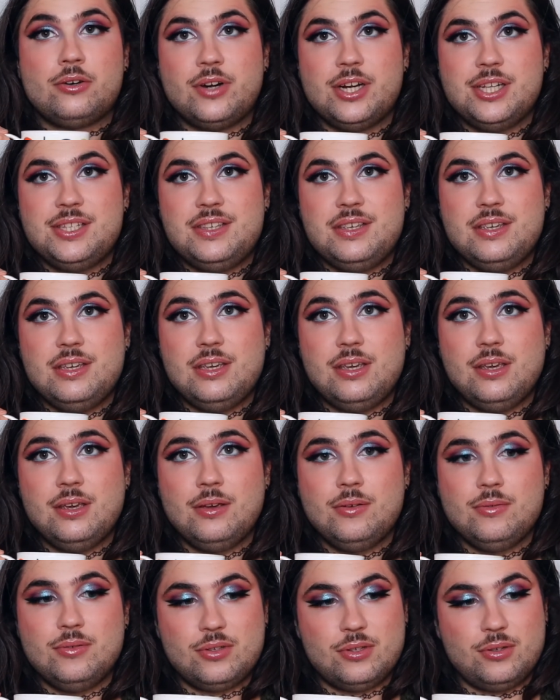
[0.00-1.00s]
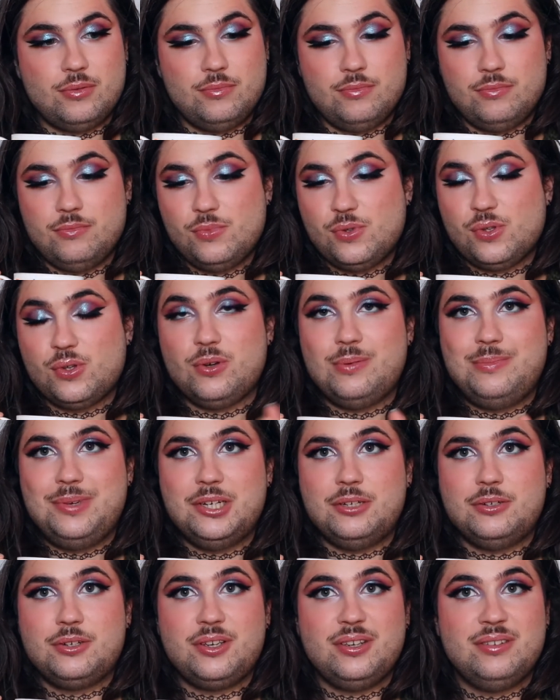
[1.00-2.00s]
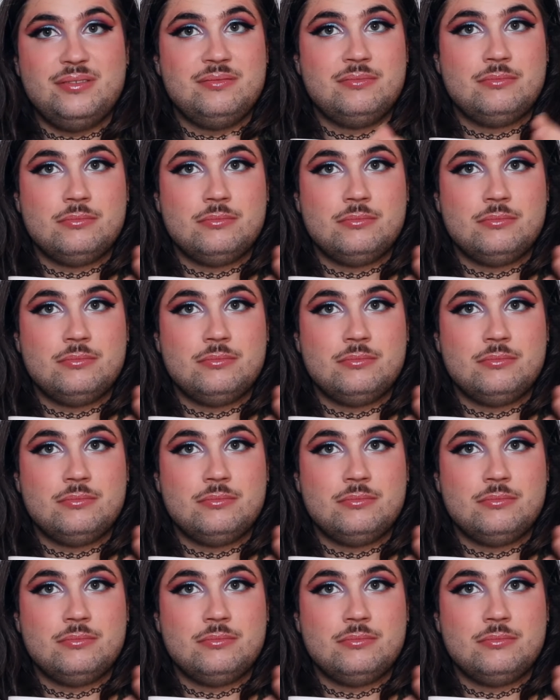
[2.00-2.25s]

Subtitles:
Grey tea with some soy milk.